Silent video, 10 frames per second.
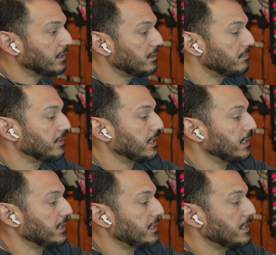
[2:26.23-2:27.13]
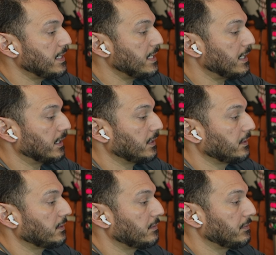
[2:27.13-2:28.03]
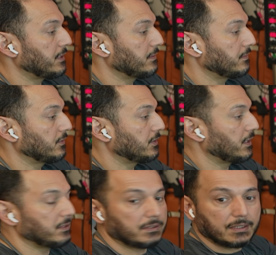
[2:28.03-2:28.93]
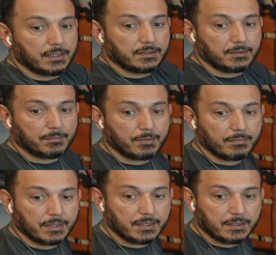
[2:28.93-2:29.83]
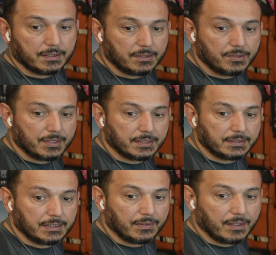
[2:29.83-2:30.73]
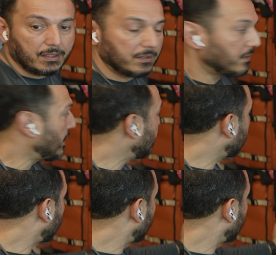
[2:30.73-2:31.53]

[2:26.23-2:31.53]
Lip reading: behind here. So let me change this, so probably you can see it there. All right, so